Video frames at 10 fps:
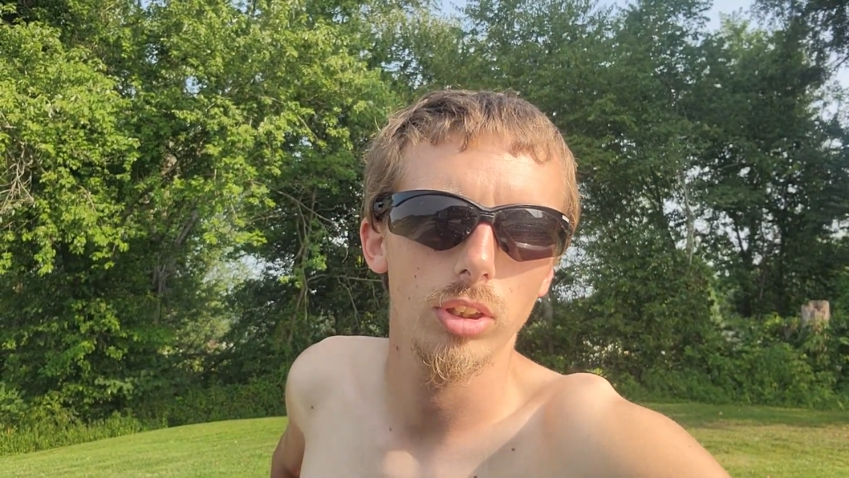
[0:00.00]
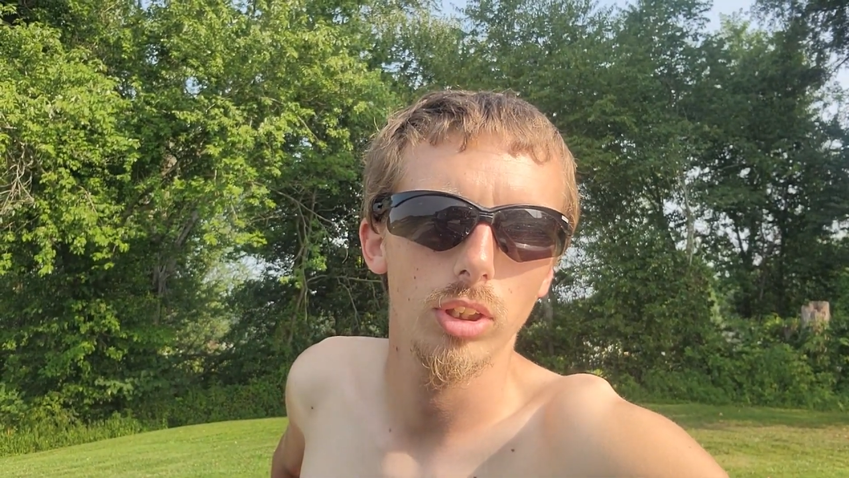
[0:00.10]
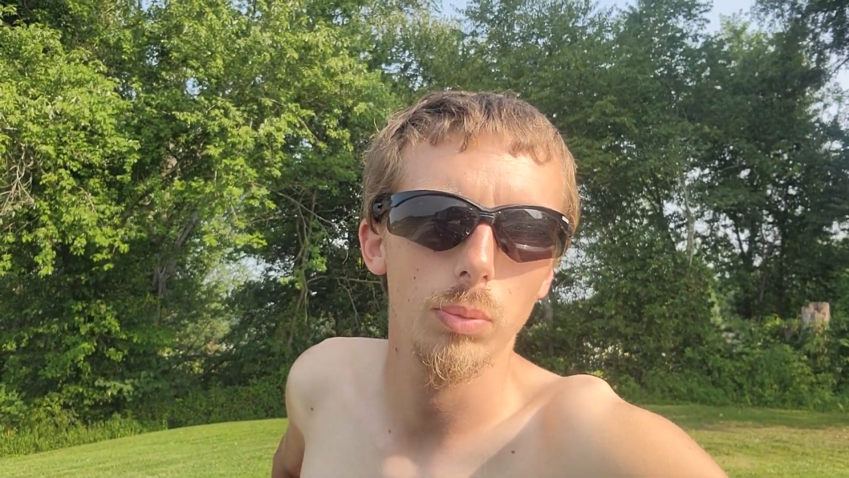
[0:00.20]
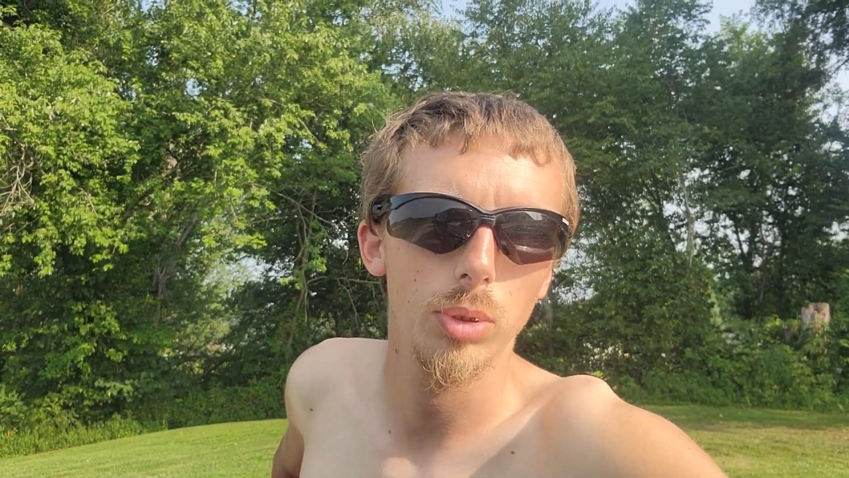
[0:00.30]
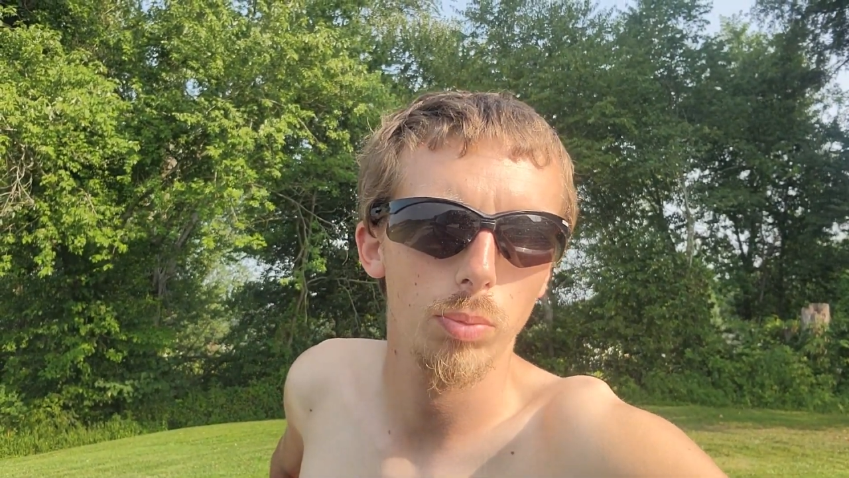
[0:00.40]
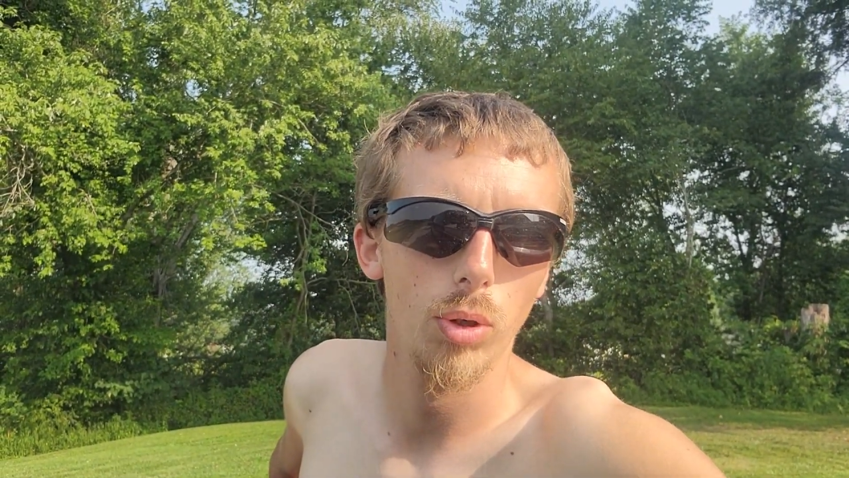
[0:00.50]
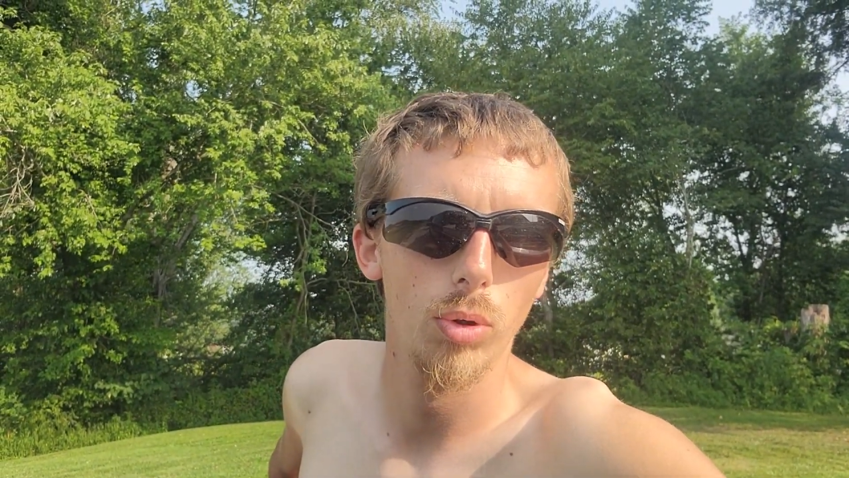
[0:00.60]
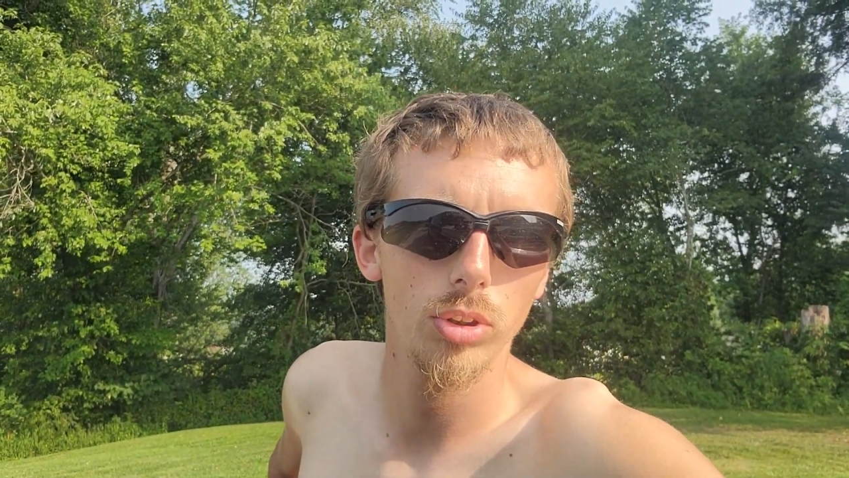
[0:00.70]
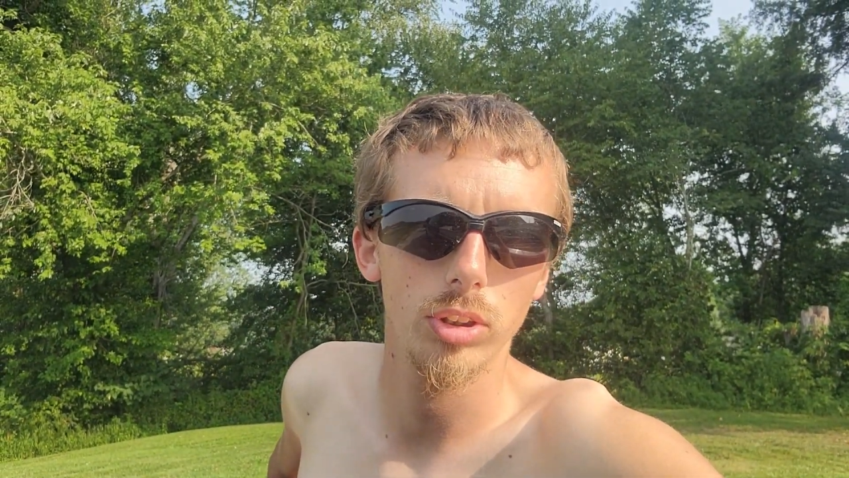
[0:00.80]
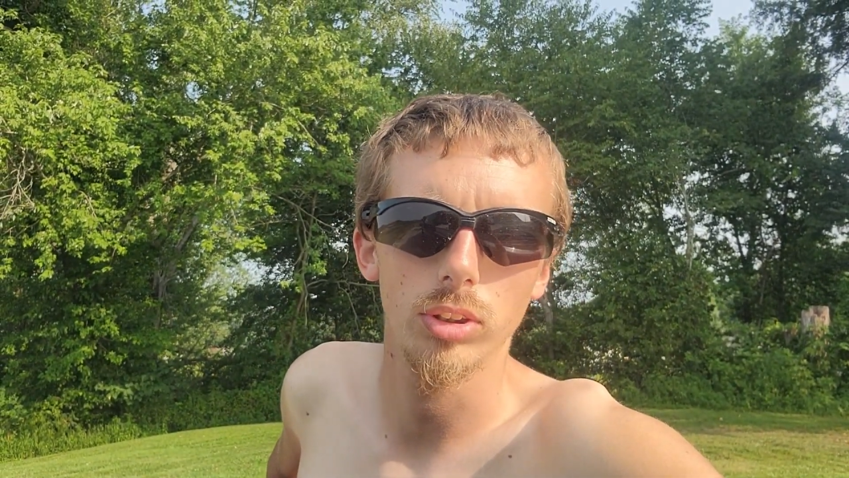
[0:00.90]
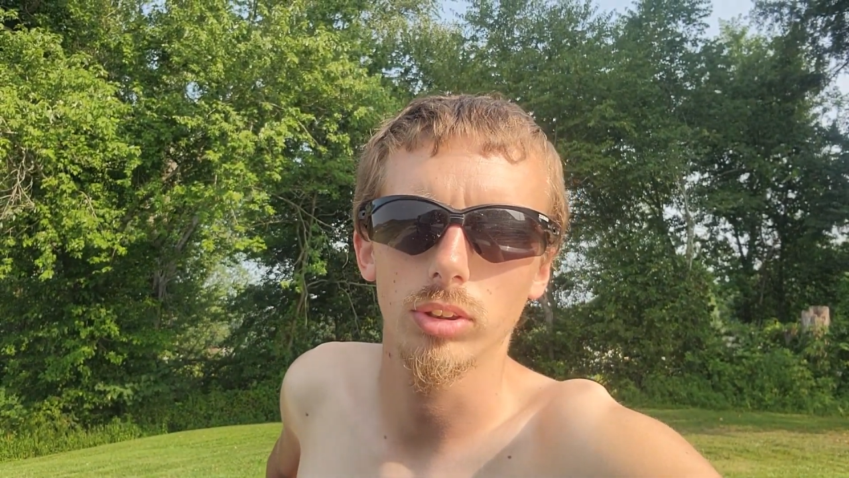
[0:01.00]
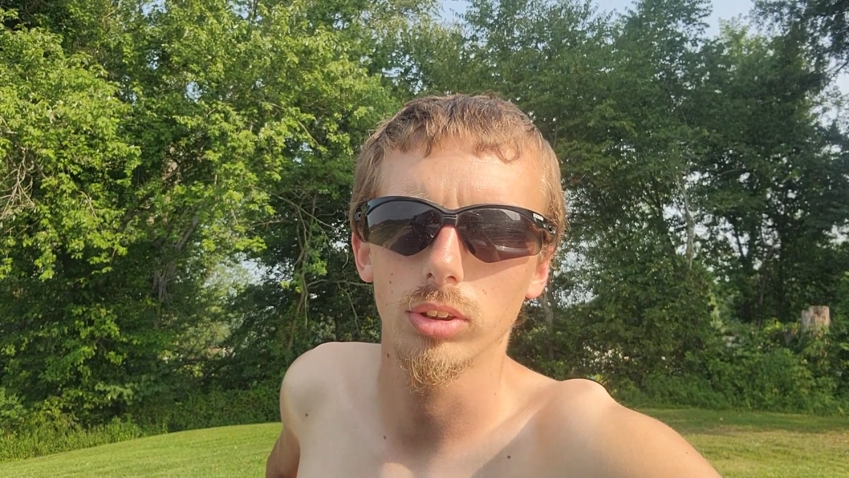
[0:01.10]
up to par to